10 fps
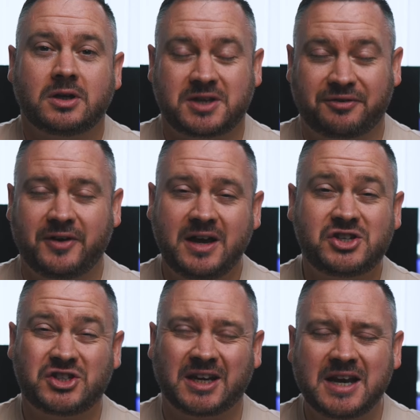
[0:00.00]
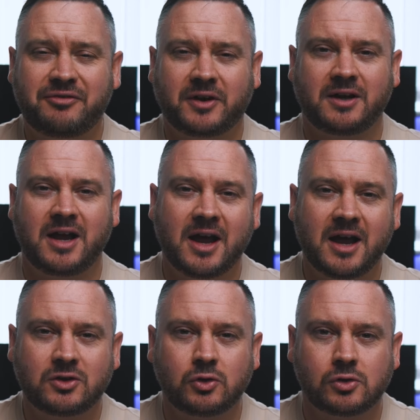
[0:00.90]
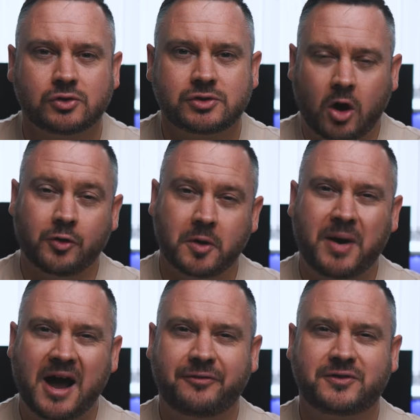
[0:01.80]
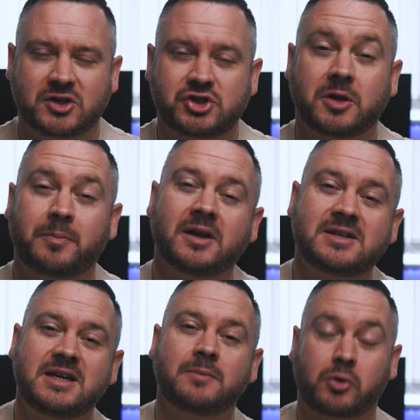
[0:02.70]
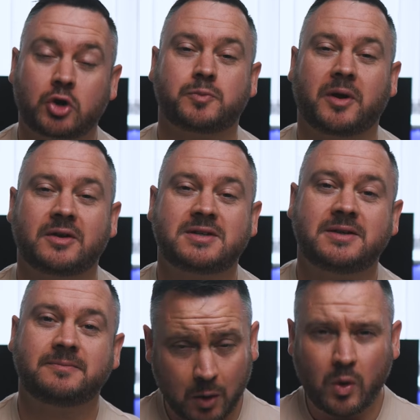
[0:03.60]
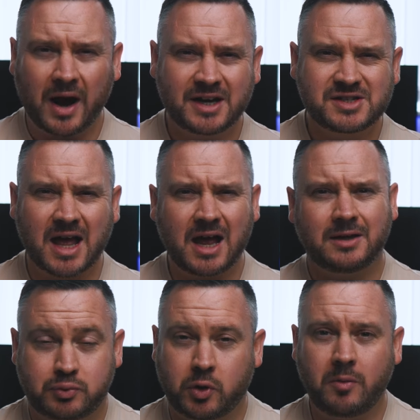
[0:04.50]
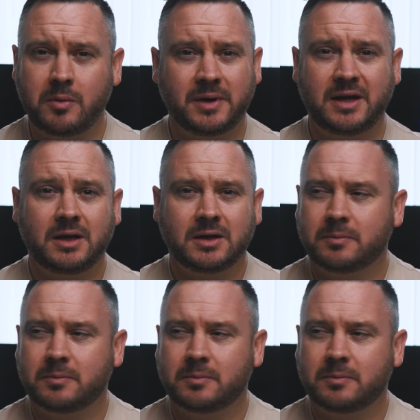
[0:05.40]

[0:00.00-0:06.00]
to face significant hurdles on the path to stability and prosperity. And why is that? Probably